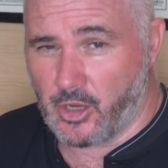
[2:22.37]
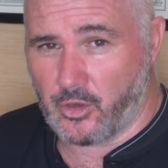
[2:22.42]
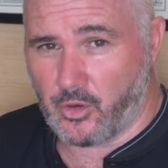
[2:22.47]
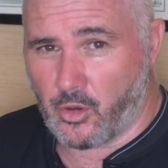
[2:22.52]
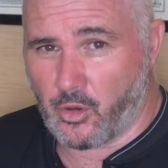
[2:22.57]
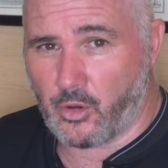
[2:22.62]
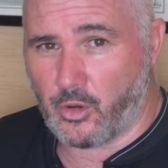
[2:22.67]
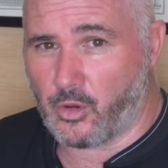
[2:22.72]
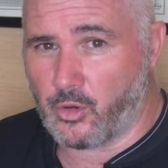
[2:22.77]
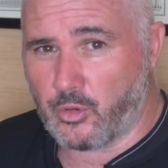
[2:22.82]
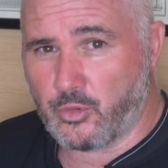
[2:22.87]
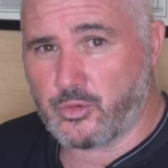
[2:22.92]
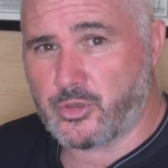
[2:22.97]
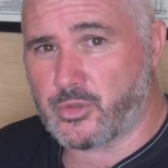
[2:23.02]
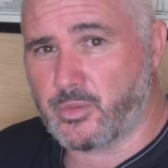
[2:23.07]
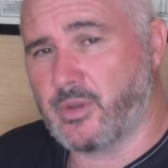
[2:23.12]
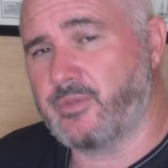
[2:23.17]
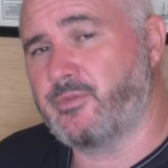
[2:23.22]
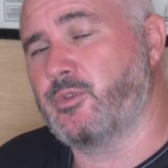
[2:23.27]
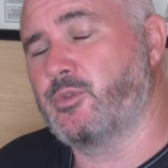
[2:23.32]
Not all
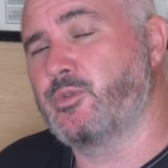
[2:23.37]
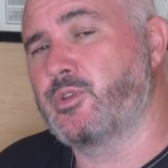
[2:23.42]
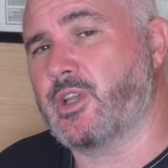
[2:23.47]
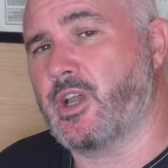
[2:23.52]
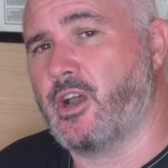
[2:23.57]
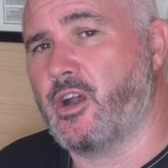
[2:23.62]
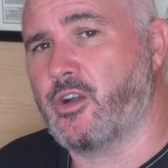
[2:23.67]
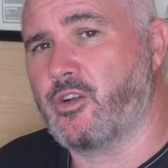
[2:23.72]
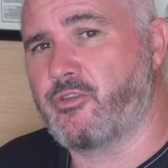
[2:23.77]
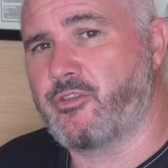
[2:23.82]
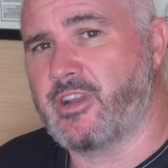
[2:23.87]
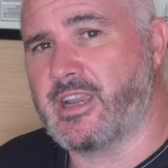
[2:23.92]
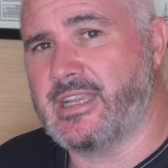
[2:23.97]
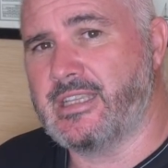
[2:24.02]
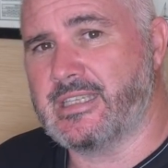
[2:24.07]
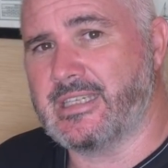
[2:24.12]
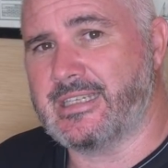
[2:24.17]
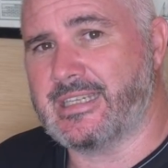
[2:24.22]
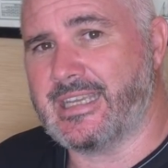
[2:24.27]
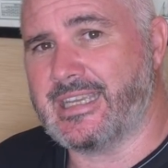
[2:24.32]
swivels are
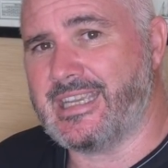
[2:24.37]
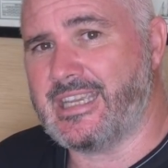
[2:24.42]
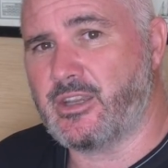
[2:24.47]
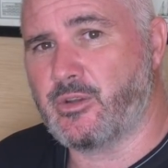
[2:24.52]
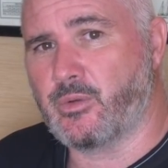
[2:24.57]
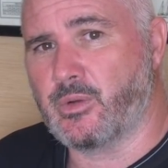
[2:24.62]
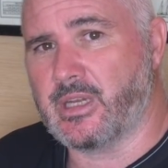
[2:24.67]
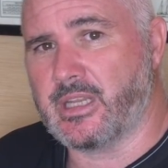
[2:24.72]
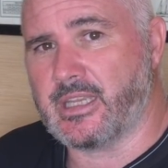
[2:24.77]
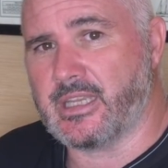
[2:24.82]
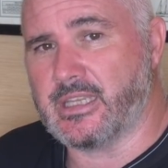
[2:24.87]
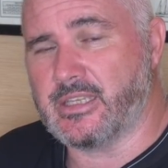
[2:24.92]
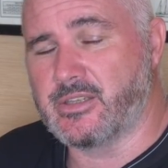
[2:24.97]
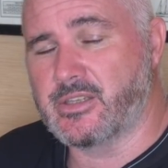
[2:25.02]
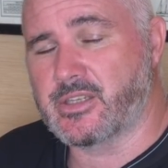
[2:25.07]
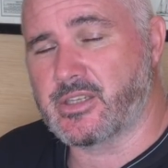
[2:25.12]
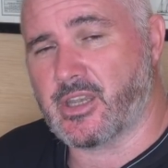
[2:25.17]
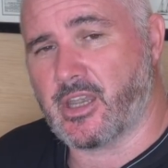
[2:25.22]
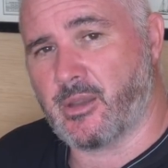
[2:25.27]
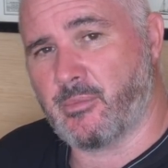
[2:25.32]
created equally.
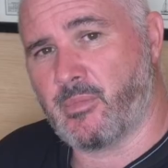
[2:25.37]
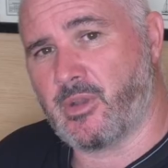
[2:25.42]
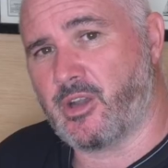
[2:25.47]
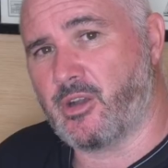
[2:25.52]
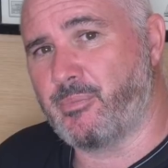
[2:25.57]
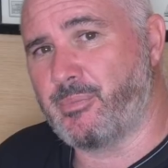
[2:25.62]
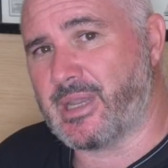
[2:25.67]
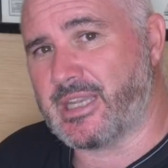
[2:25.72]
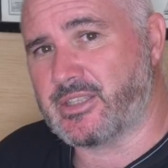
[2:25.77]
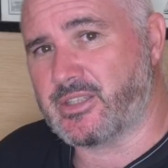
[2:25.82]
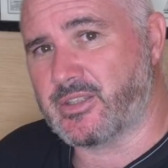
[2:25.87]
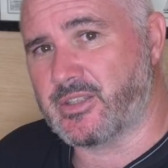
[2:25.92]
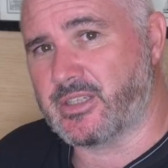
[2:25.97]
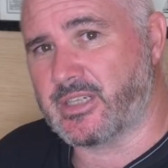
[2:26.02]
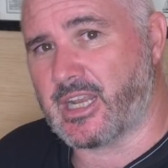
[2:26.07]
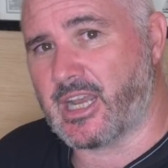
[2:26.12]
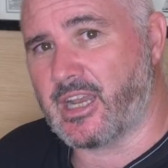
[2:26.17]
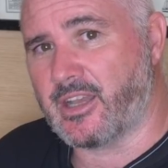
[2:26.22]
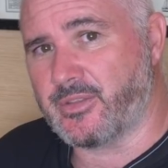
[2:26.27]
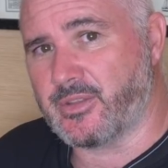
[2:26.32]
Some are better
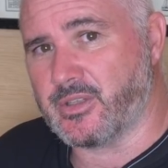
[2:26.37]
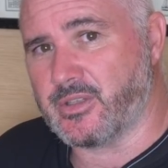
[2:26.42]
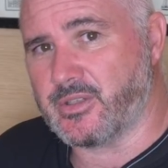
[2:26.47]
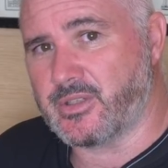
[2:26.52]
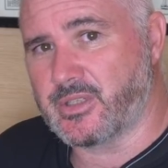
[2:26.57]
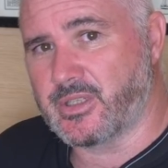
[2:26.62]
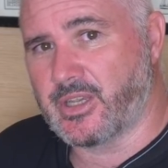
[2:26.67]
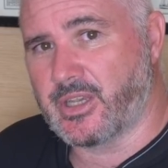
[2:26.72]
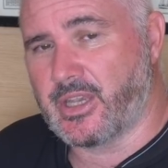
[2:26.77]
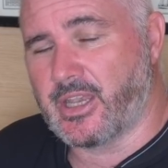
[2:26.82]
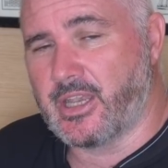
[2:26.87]
than others.